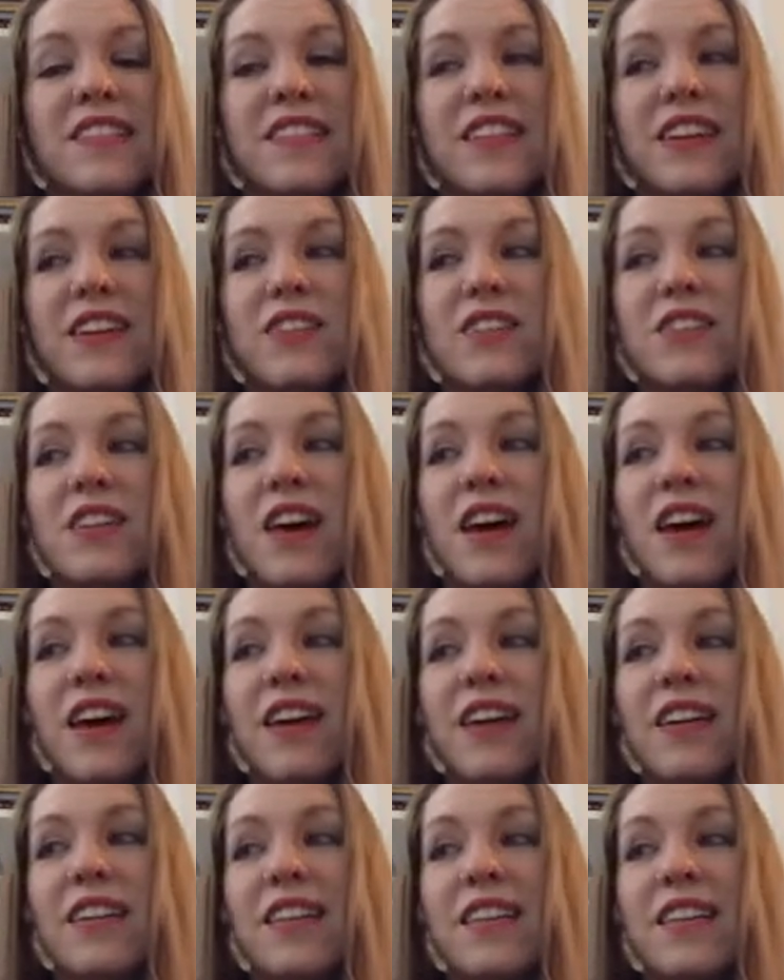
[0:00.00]

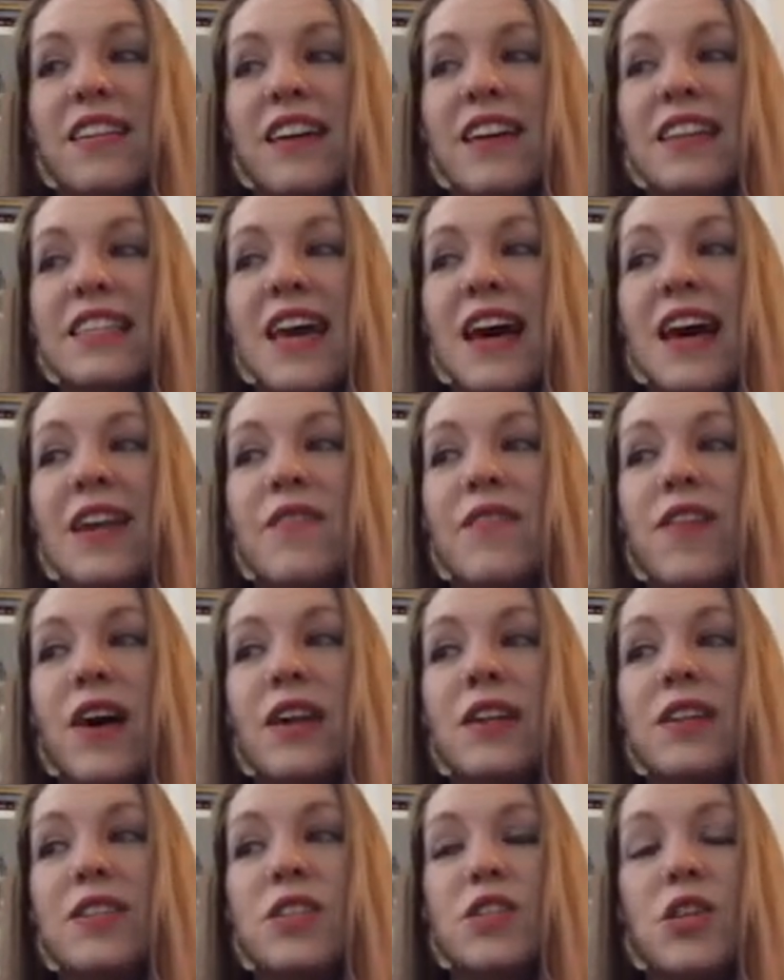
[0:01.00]
It's kind of
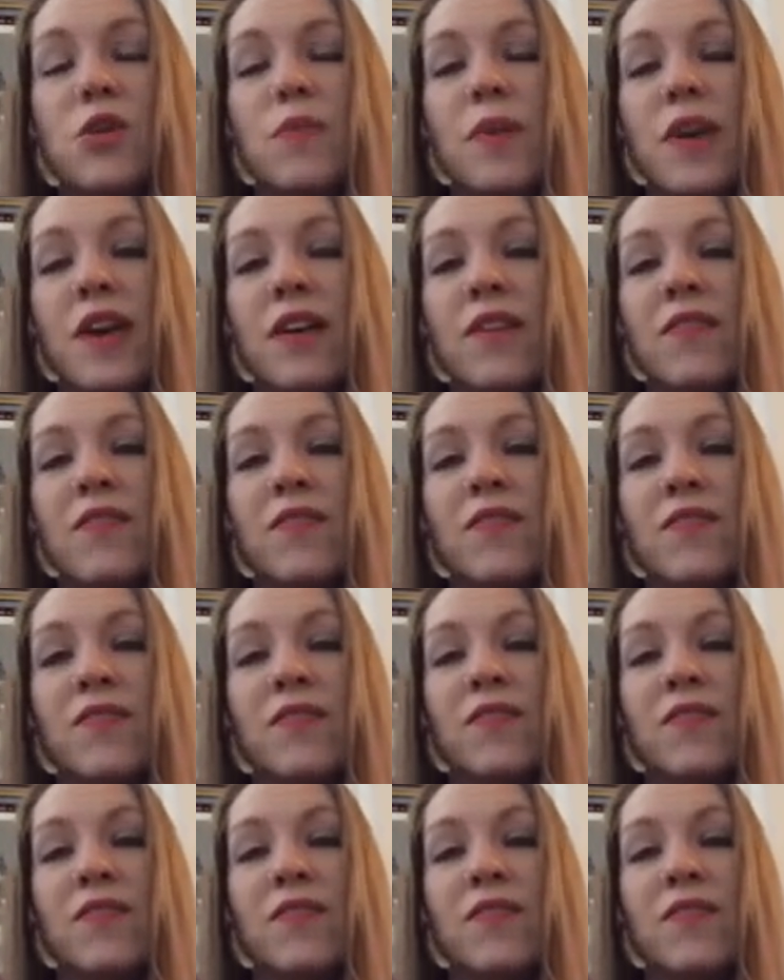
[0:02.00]
unassuming.